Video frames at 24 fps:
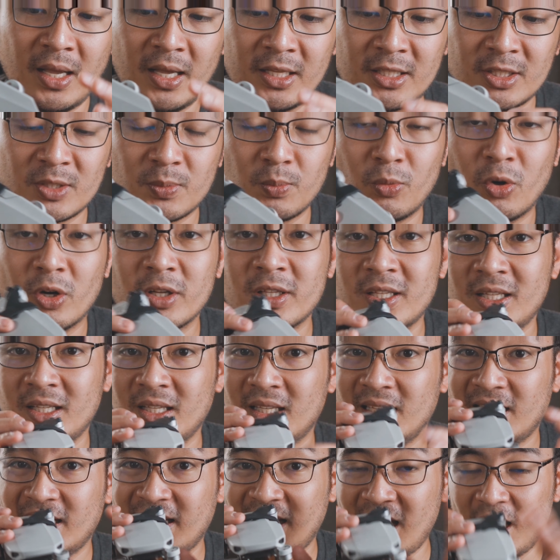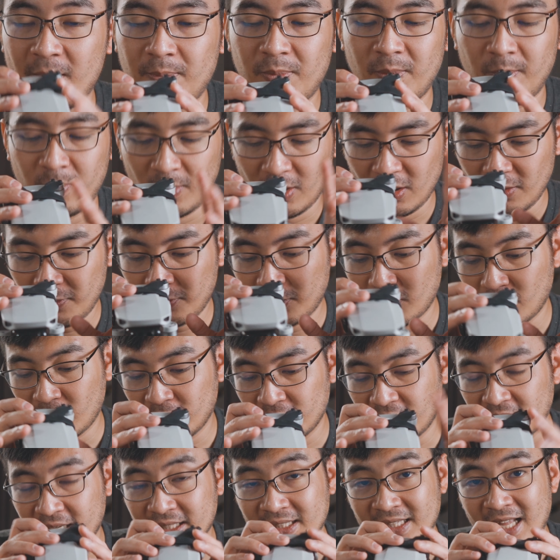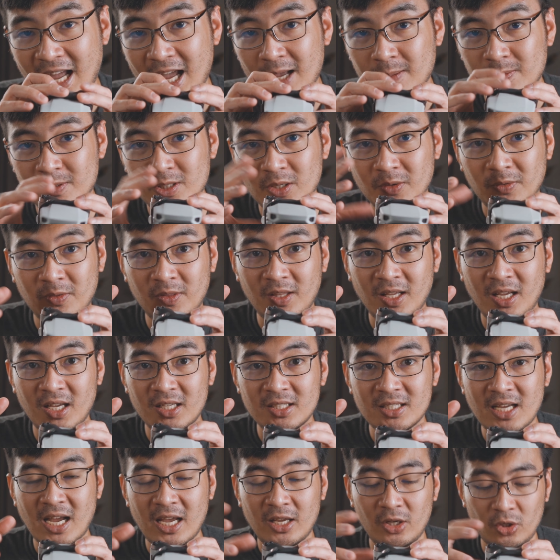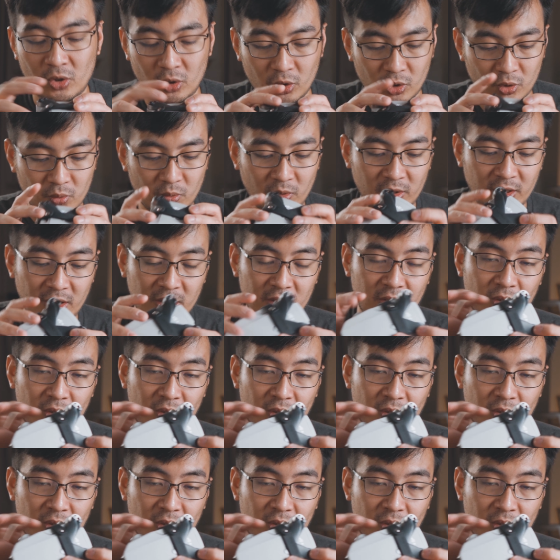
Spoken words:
It's more than capable for the types of things I usually